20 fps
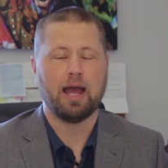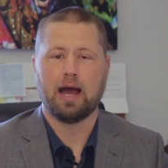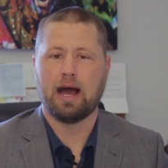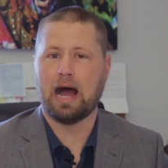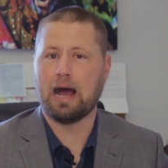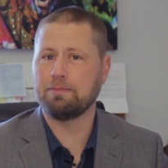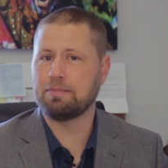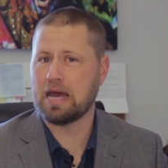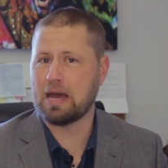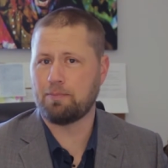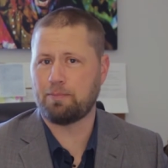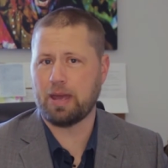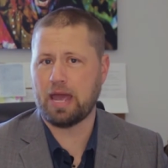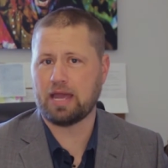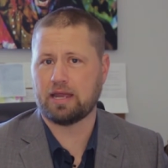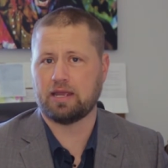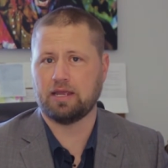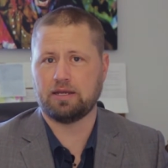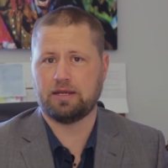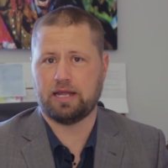I'm not
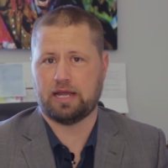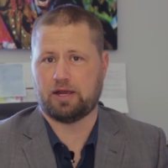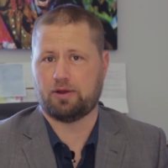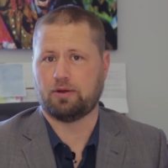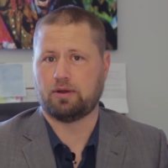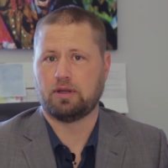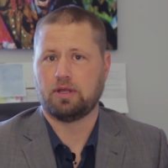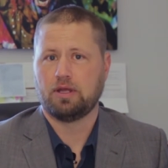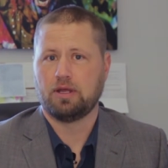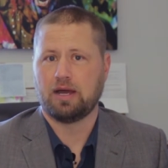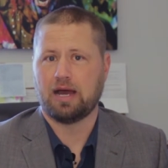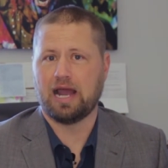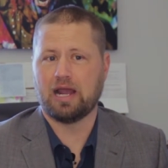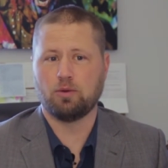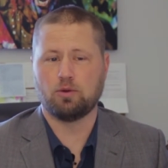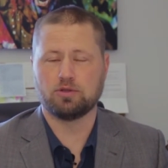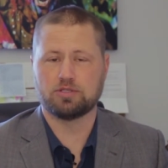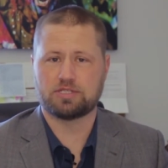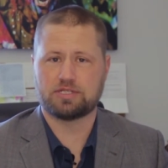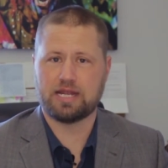backing down. I
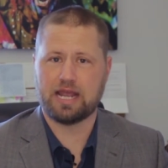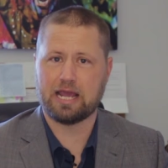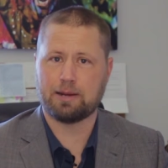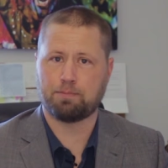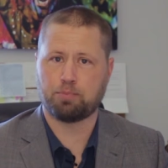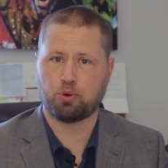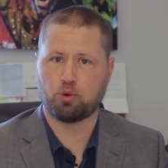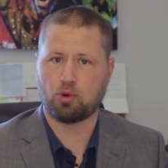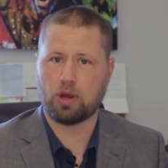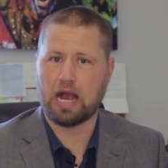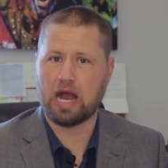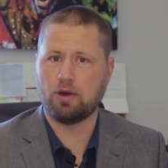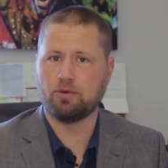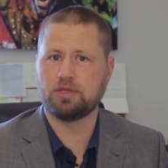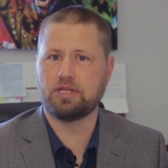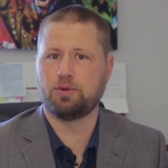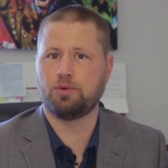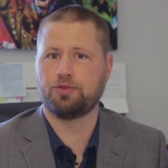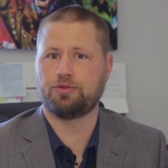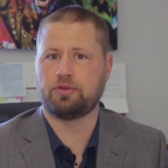will stand
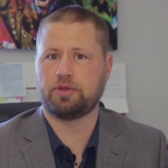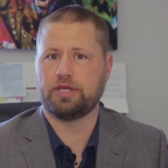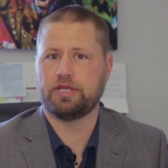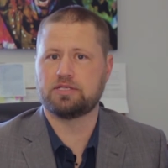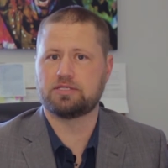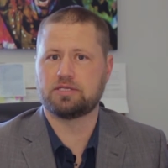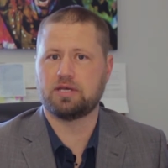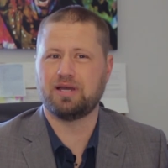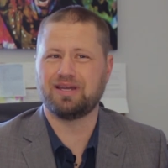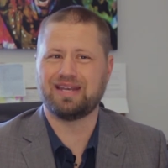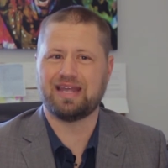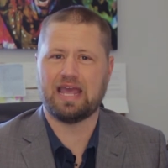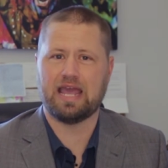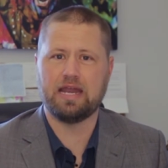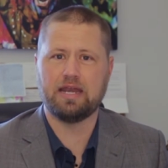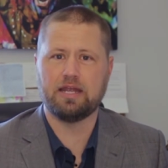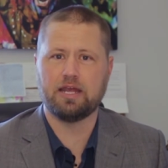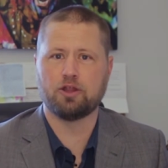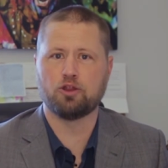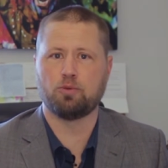proudly with Lisa and
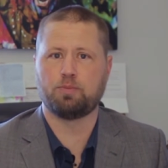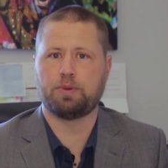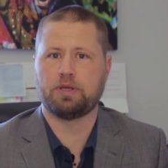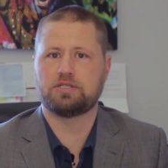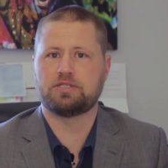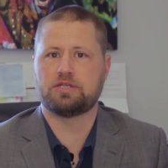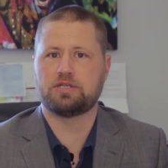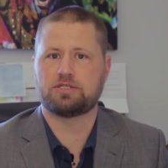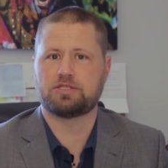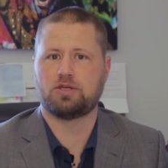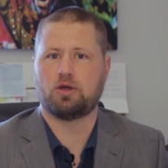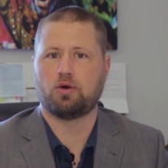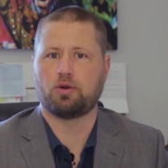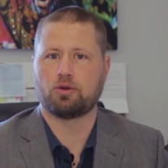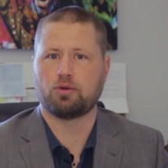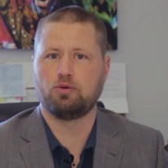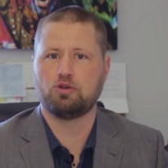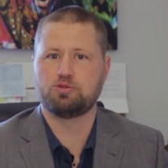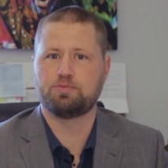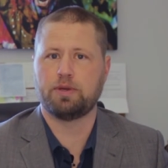any other business
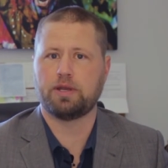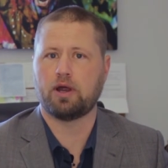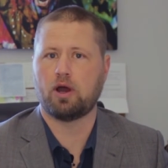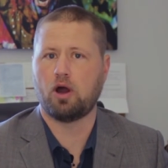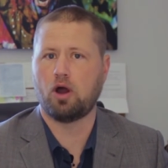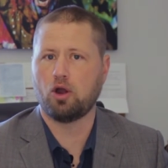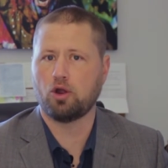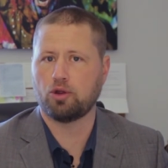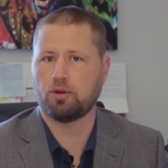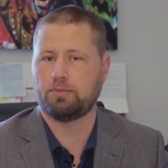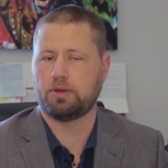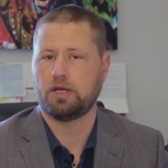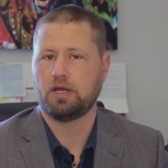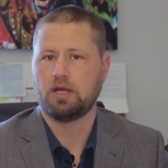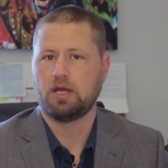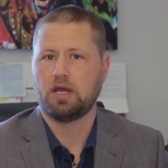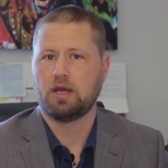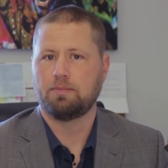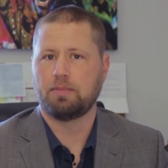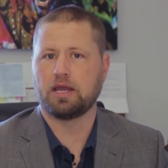owner who's been harmed
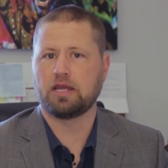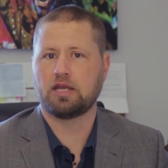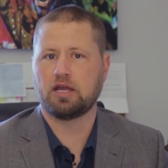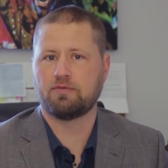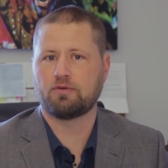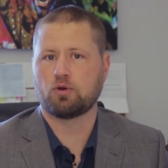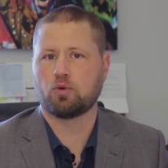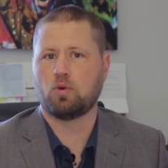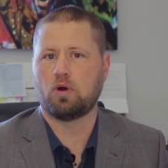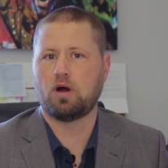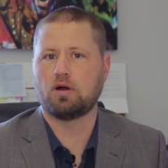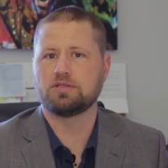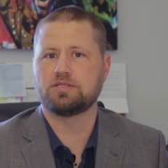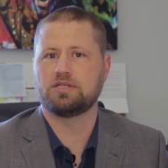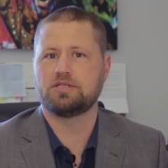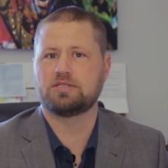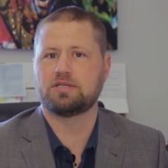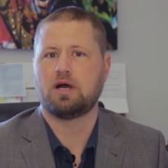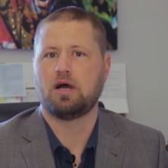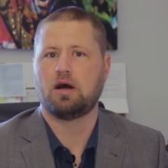by Governor
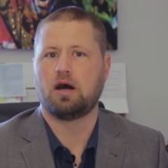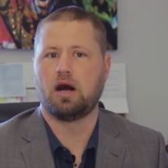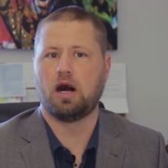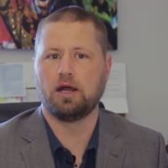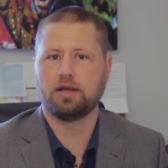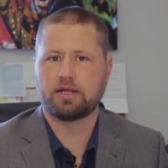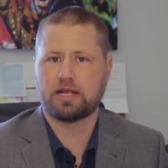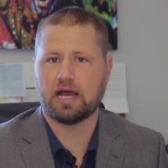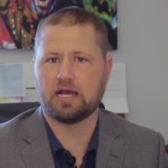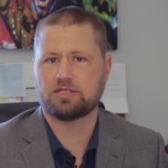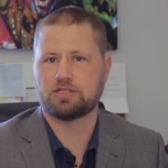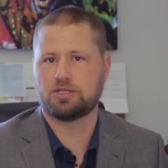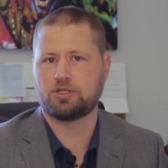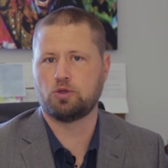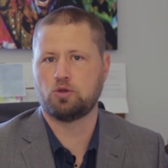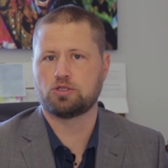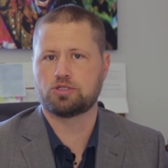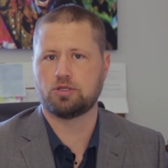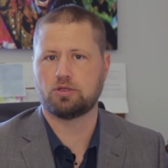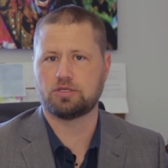Walz's
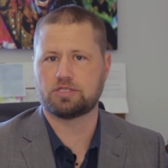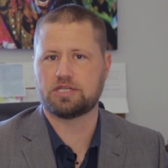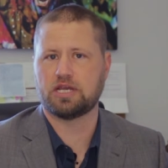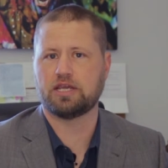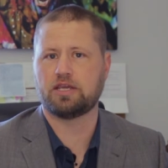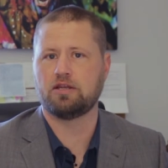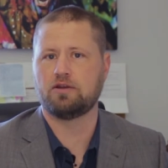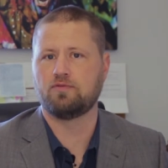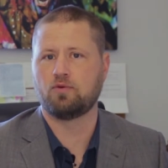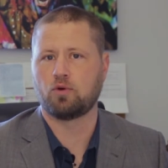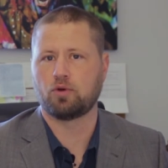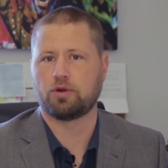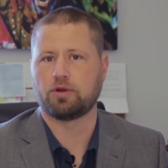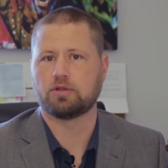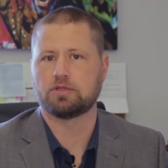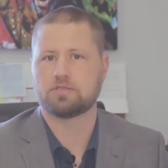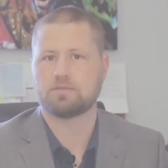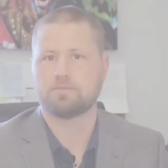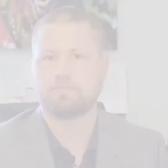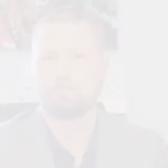unconstitutional executive
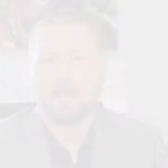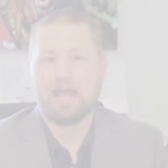orders.